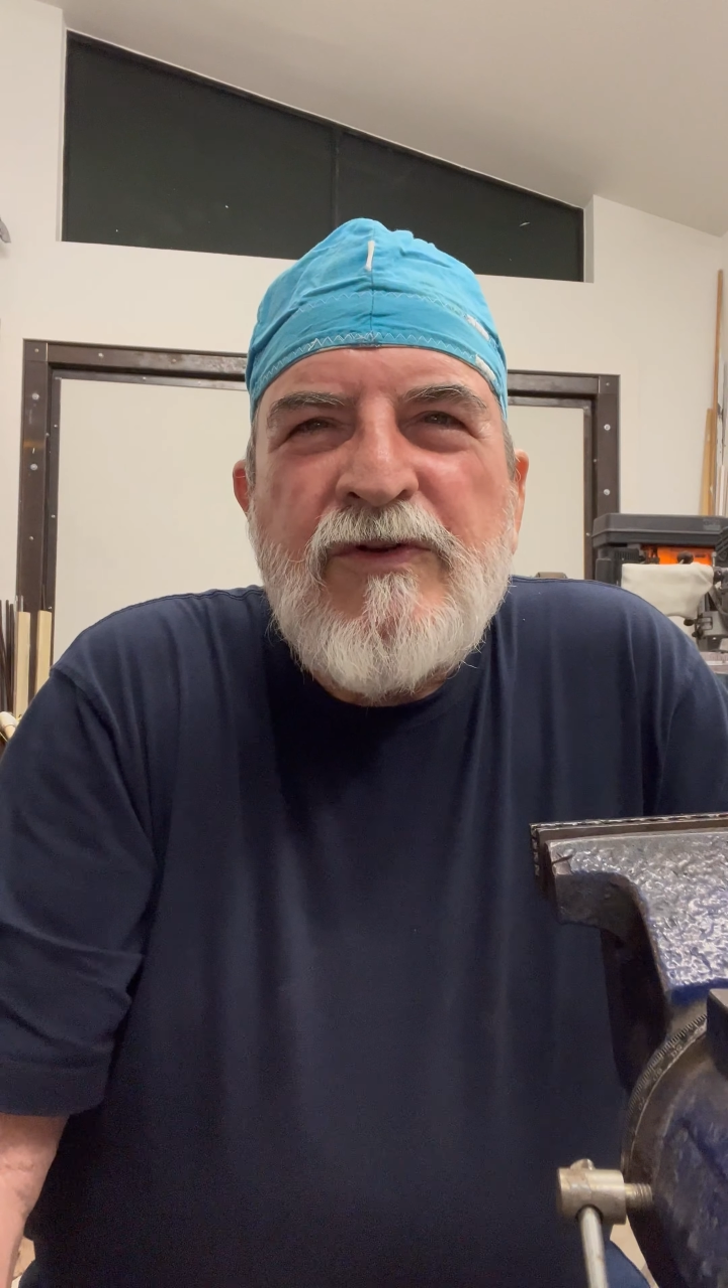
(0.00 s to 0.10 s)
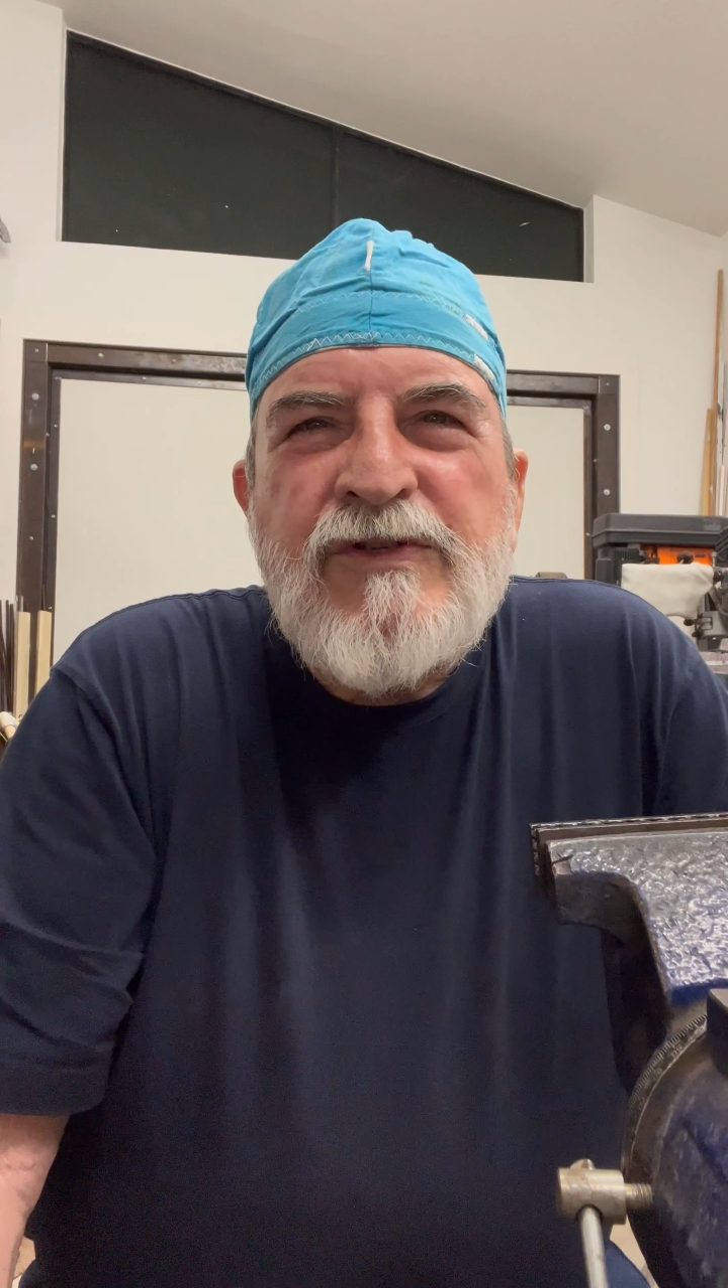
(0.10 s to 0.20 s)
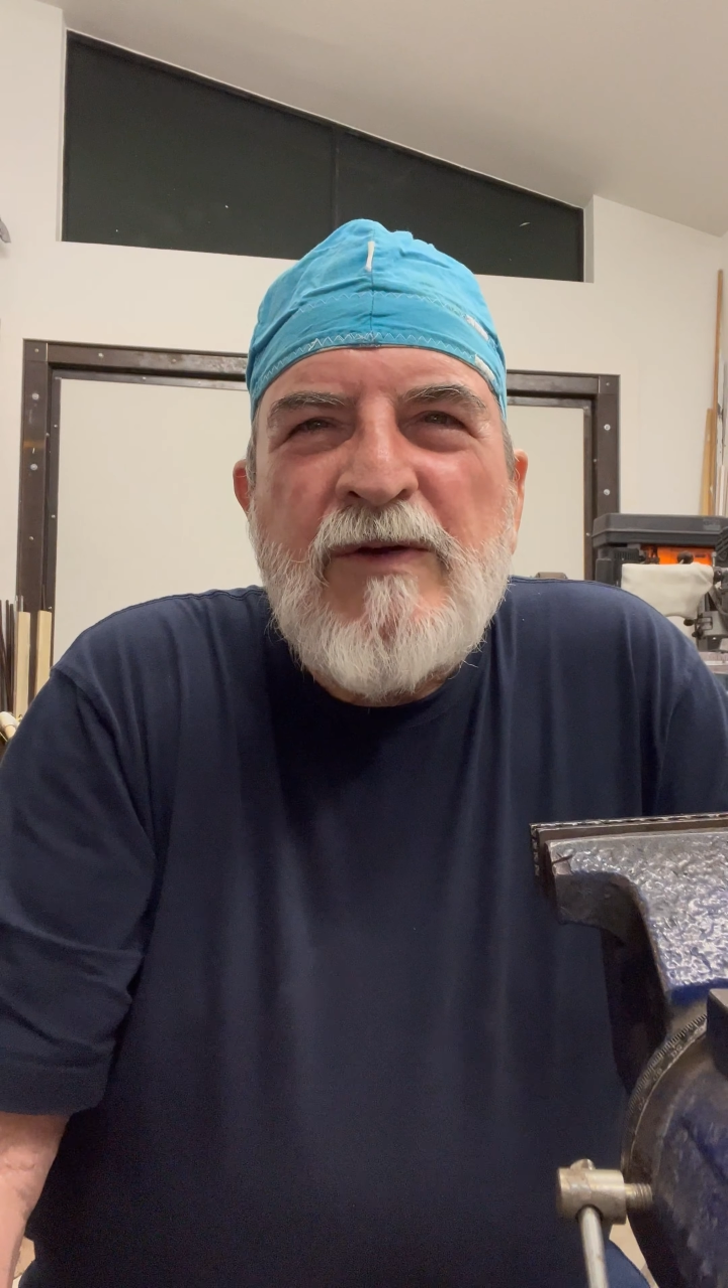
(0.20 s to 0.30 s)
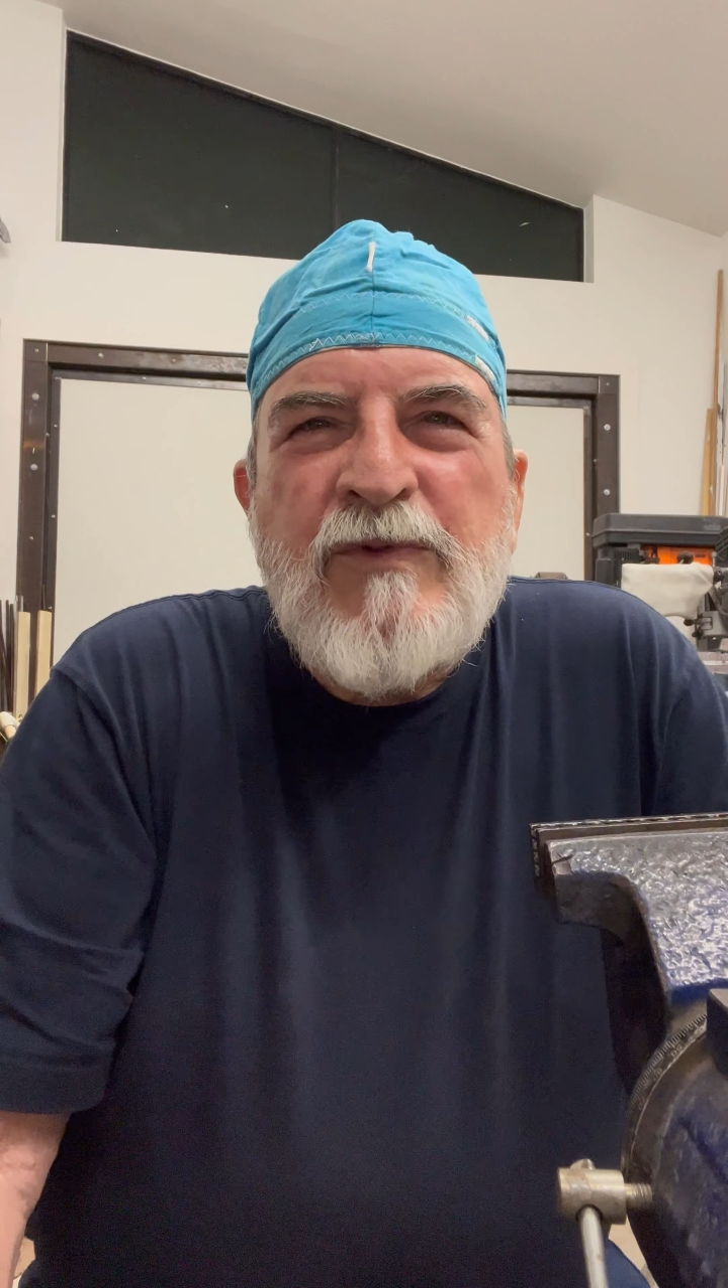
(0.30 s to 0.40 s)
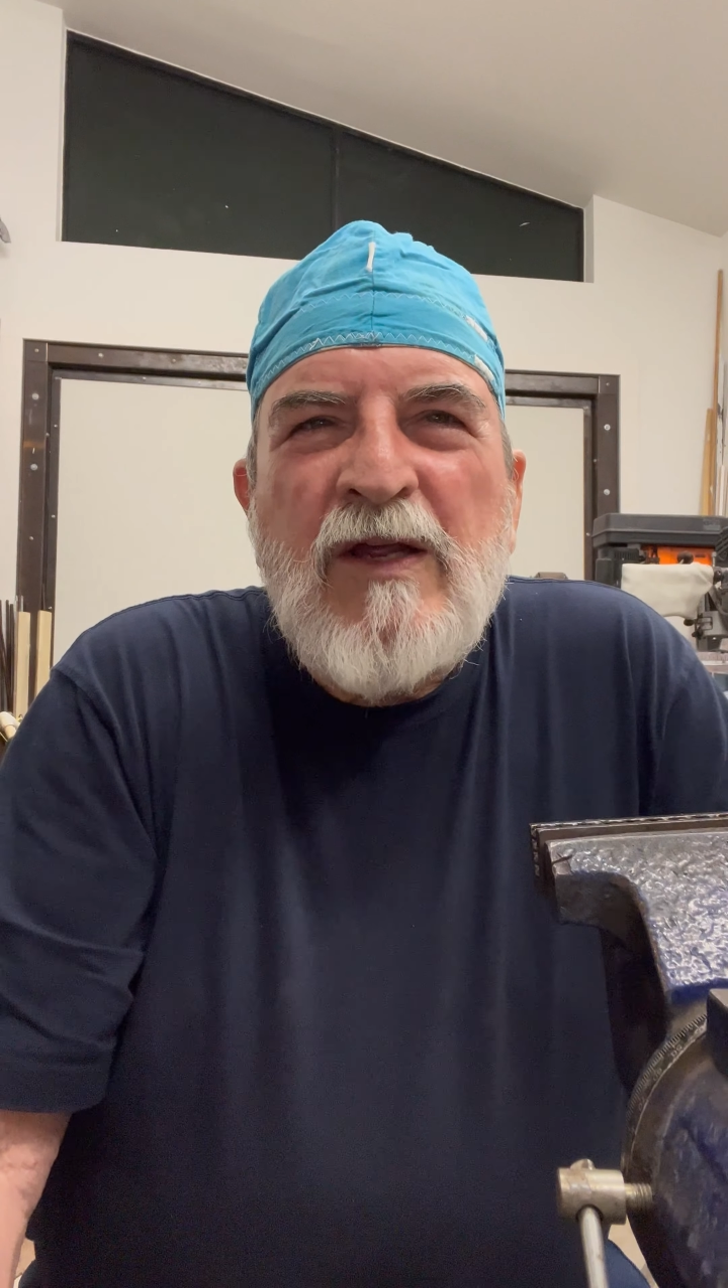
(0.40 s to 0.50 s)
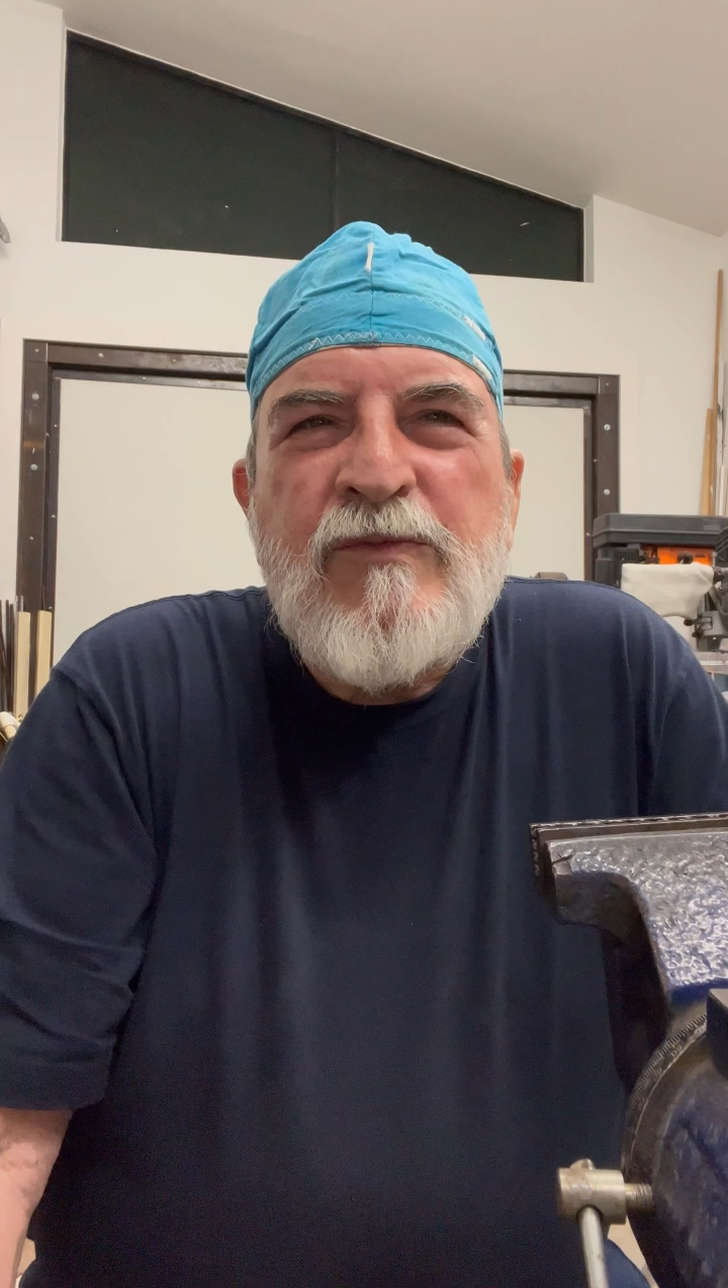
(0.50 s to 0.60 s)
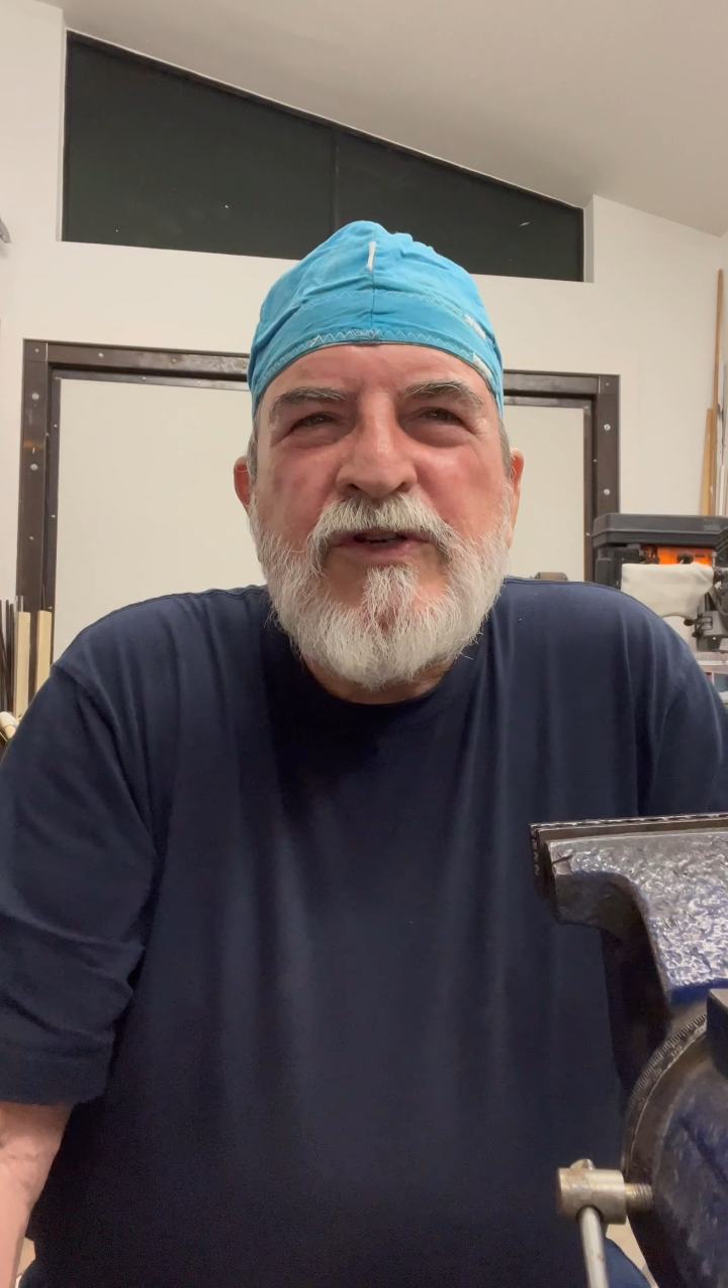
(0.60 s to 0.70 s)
sometimes